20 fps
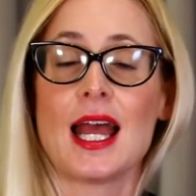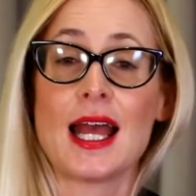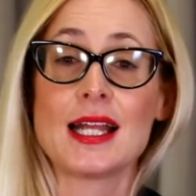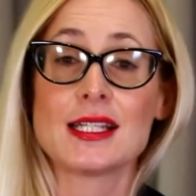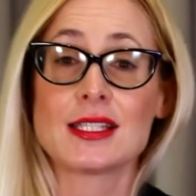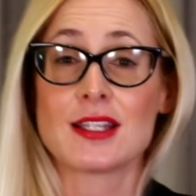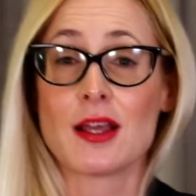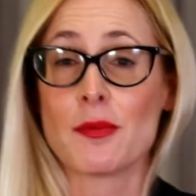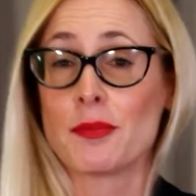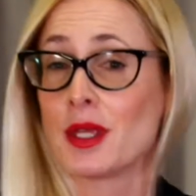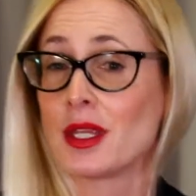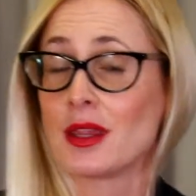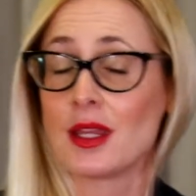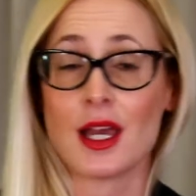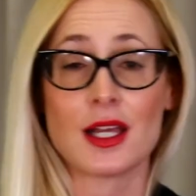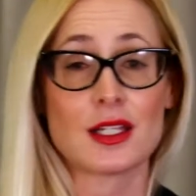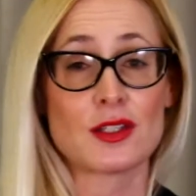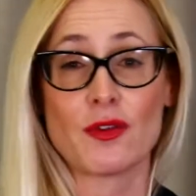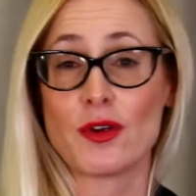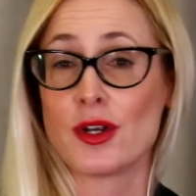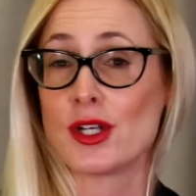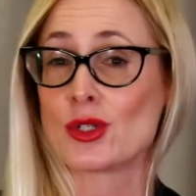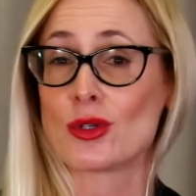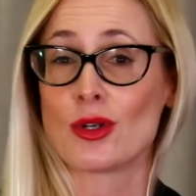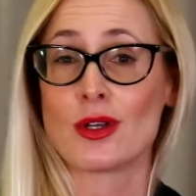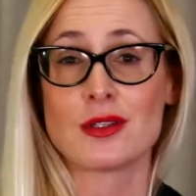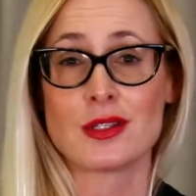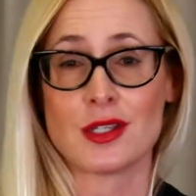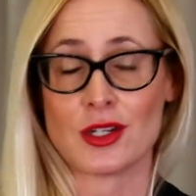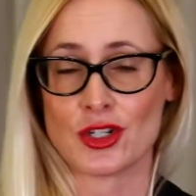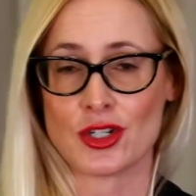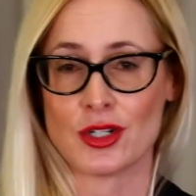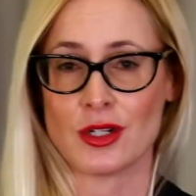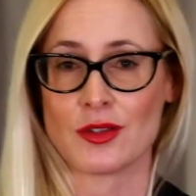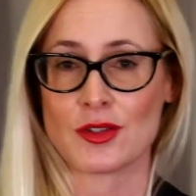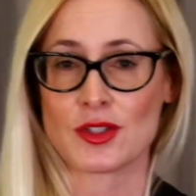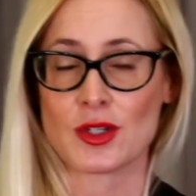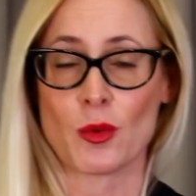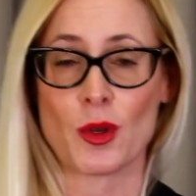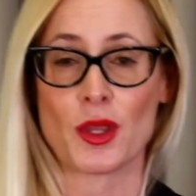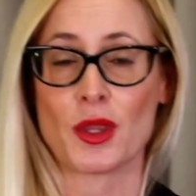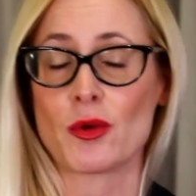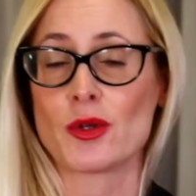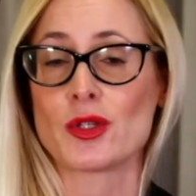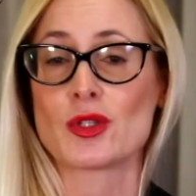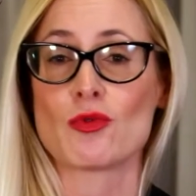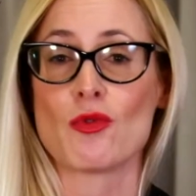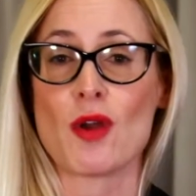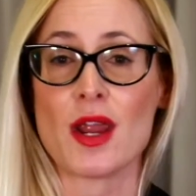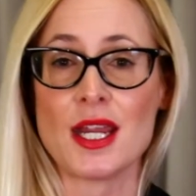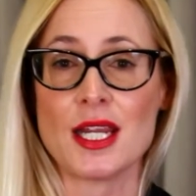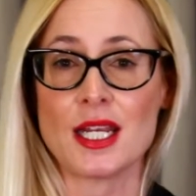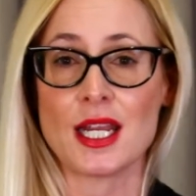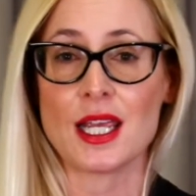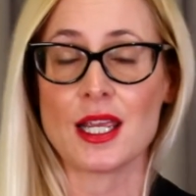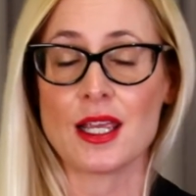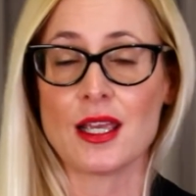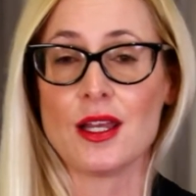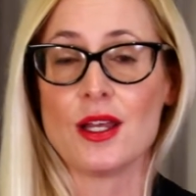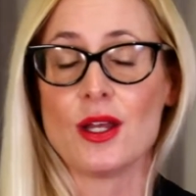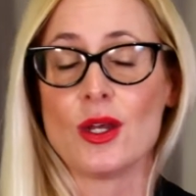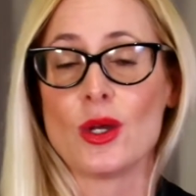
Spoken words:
and something that's very transitional, so whether it's raining